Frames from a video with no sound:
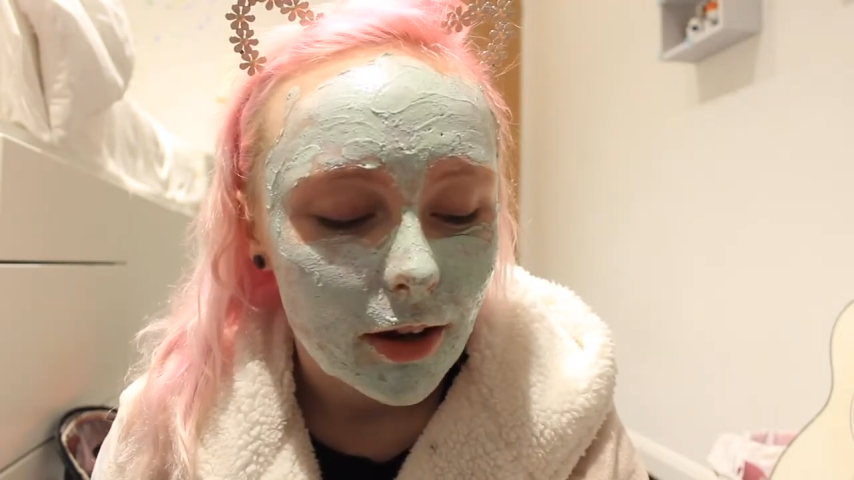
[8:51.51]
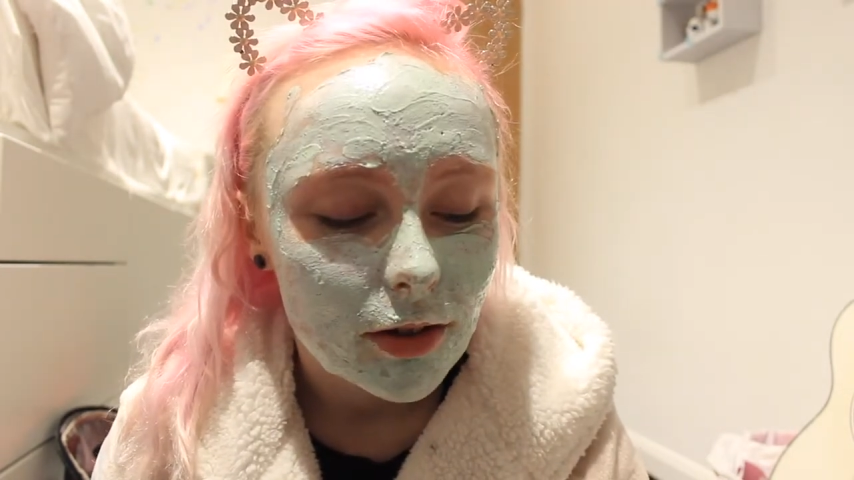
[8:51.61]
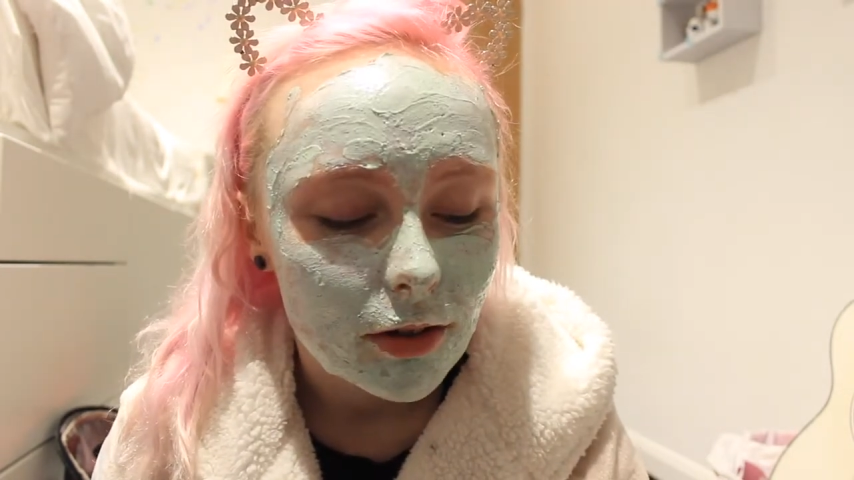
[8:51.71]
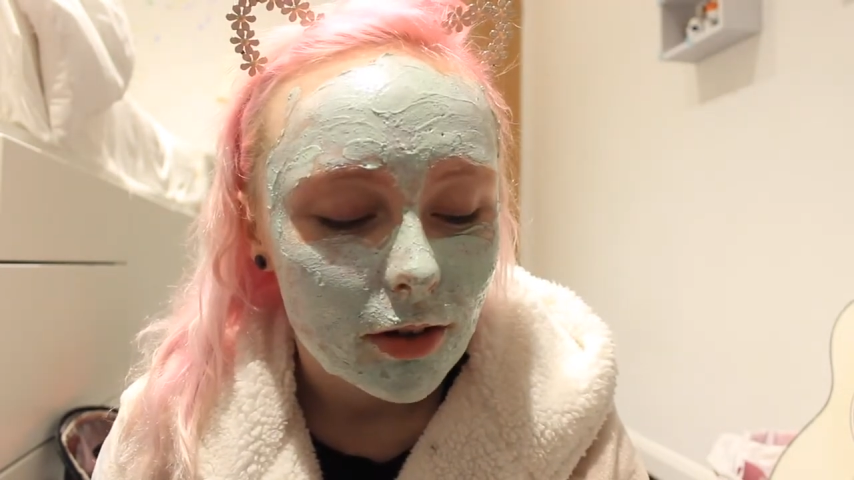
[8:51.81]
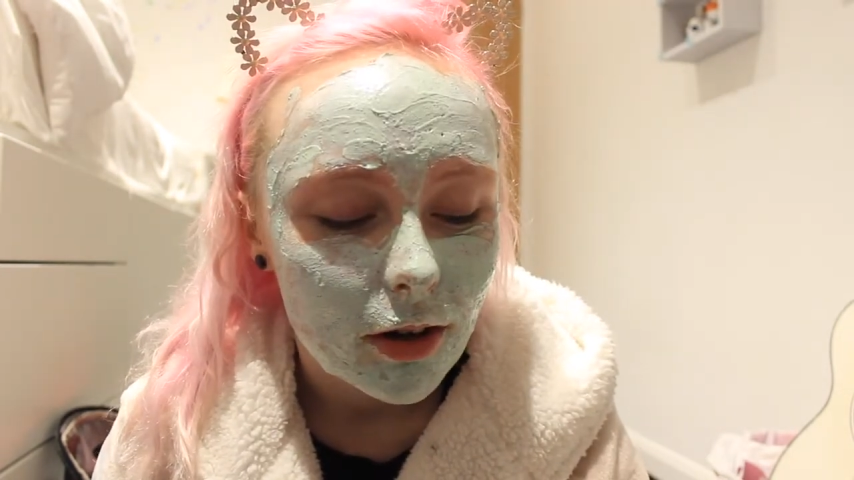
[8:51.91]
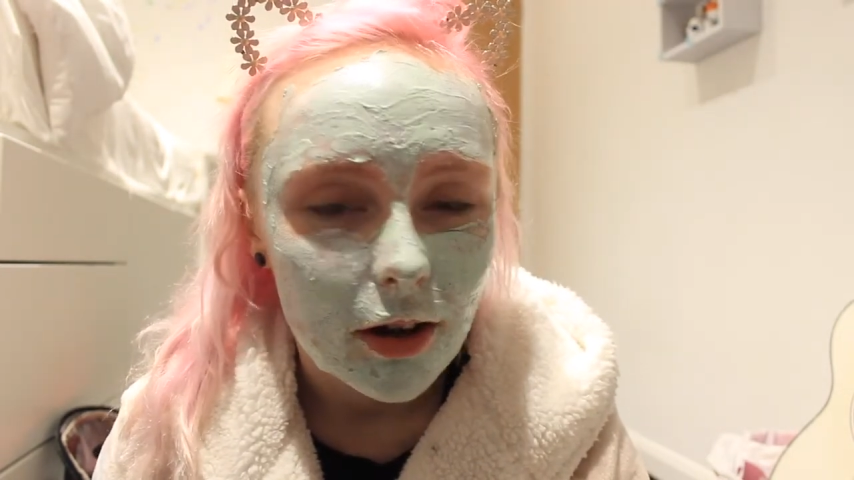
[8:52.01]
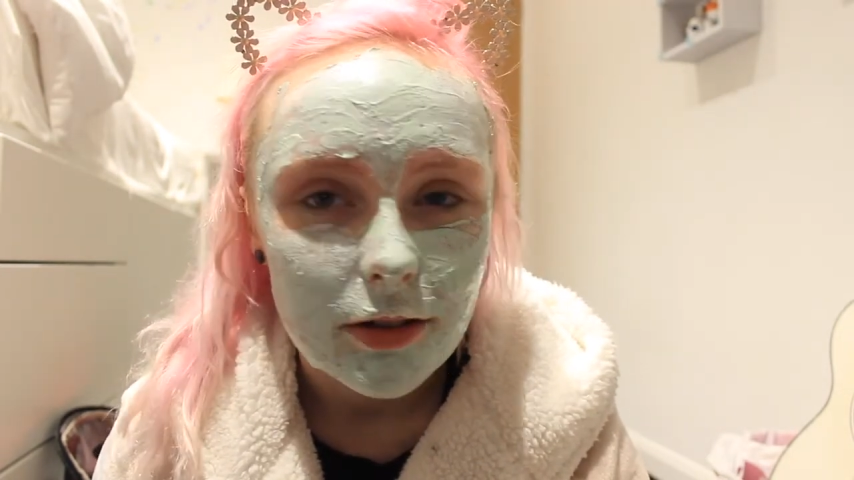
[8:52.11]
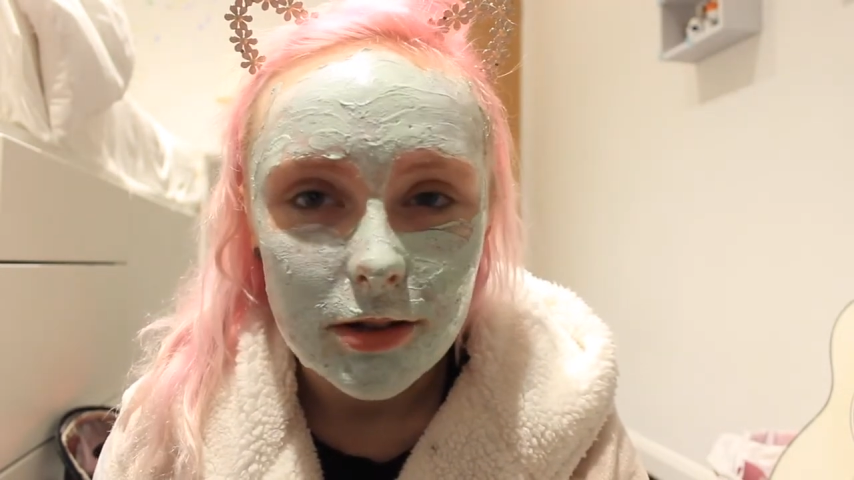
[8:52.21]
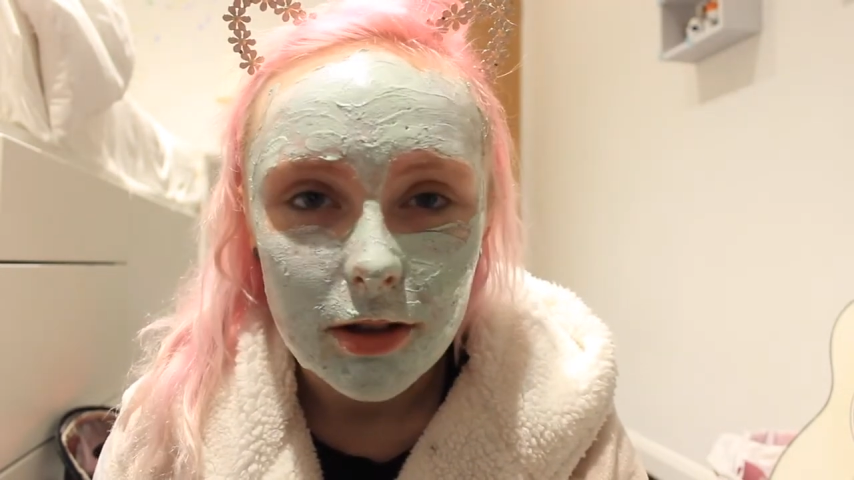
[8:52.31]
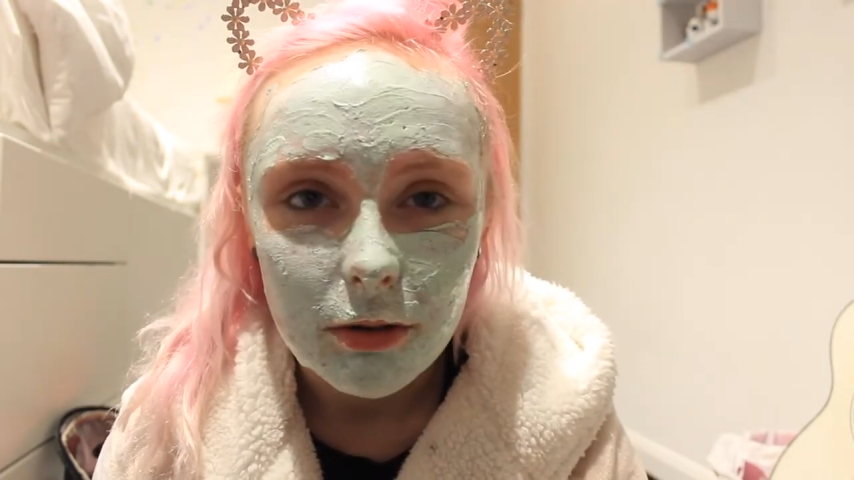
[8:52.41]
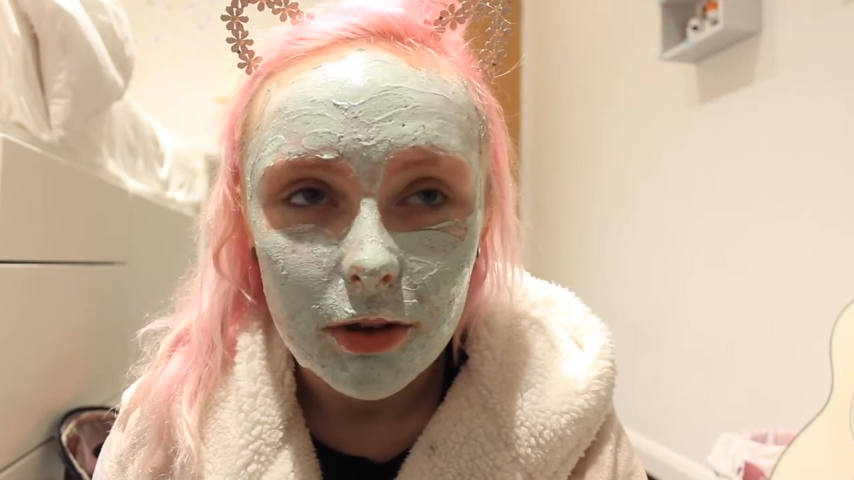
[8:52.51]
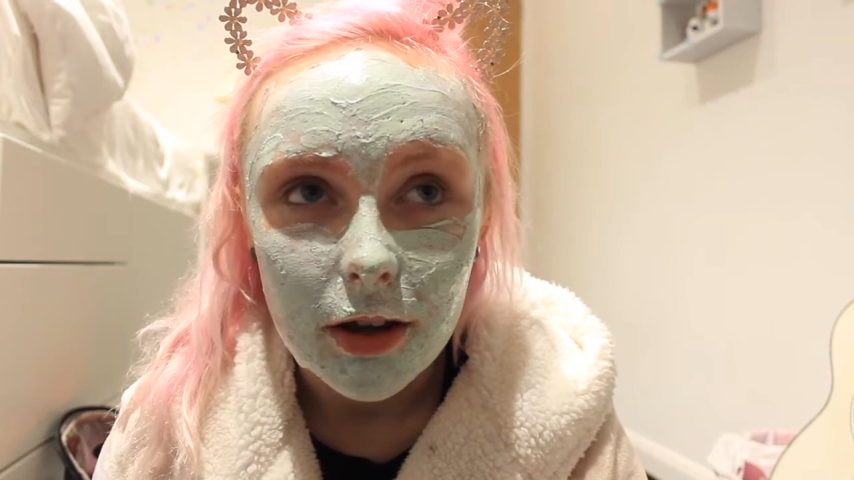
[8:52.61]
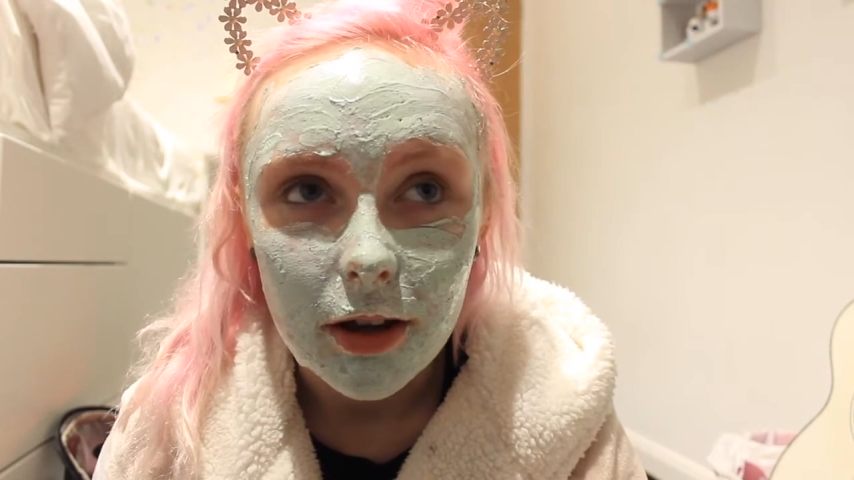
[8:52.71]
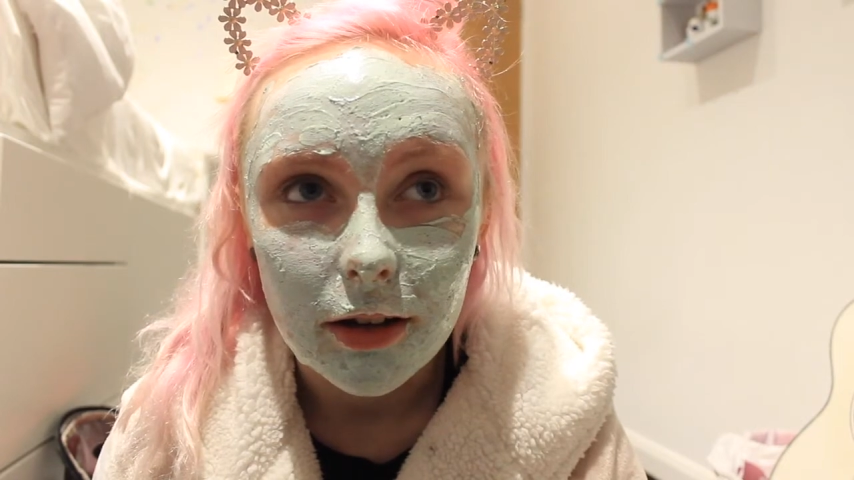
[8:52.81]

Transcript: I didn't know how to deal with it